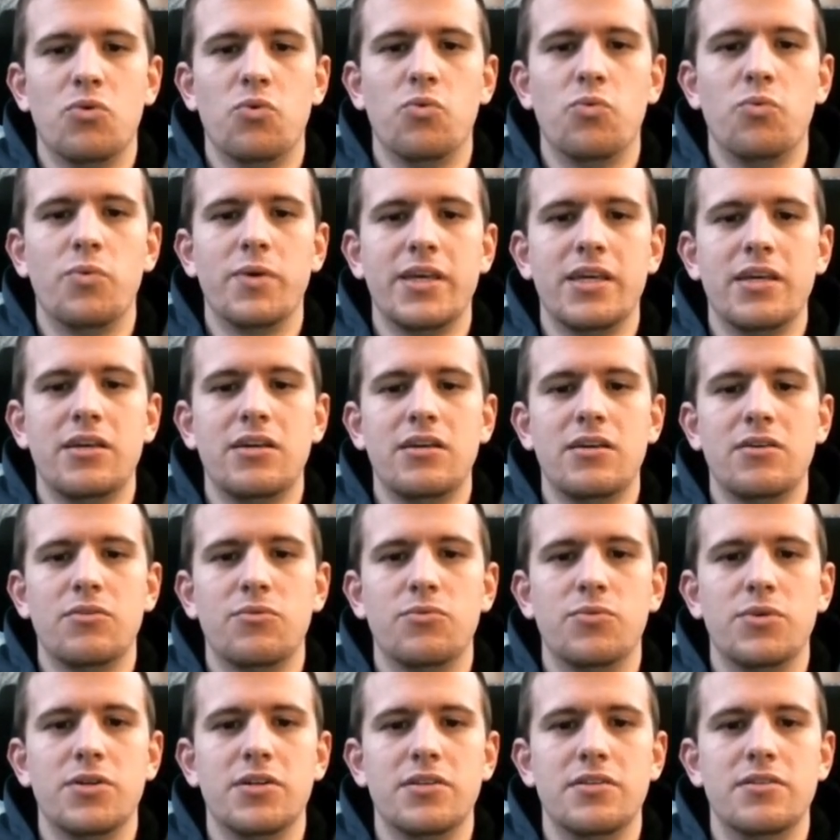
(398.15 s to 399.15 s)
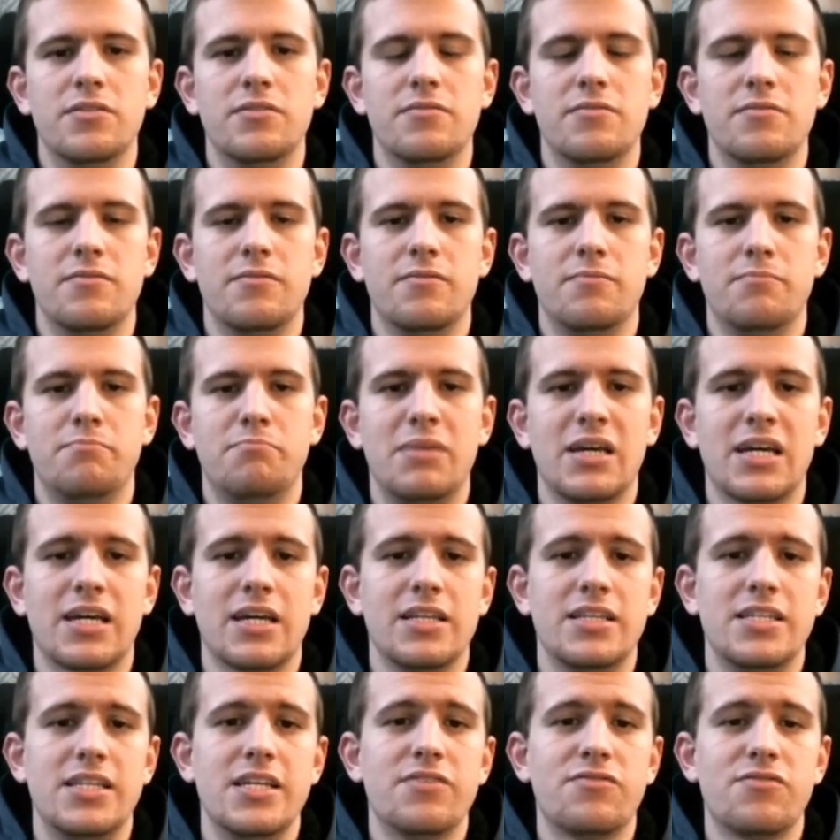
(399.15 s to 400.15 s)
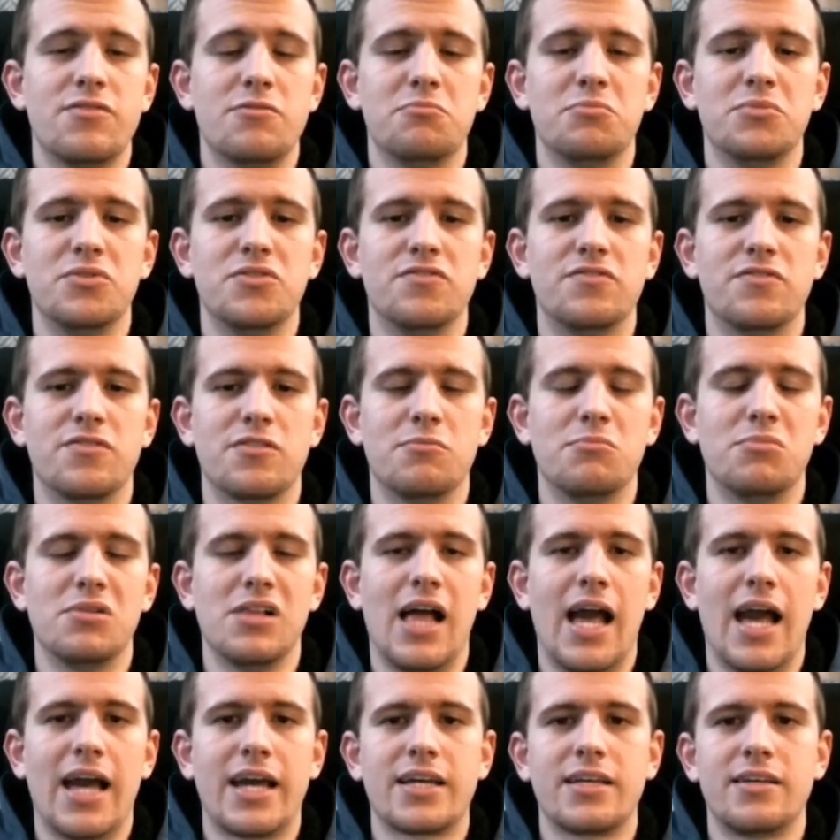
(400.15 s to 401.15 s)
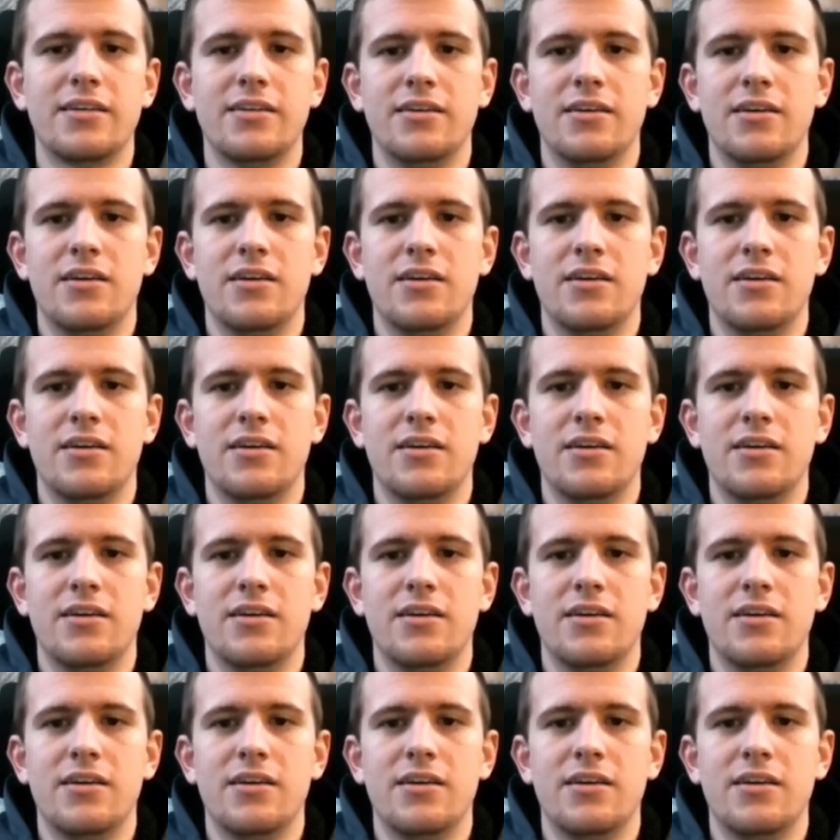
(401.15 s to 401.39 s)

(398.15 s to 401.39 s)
We would pick a different move for black.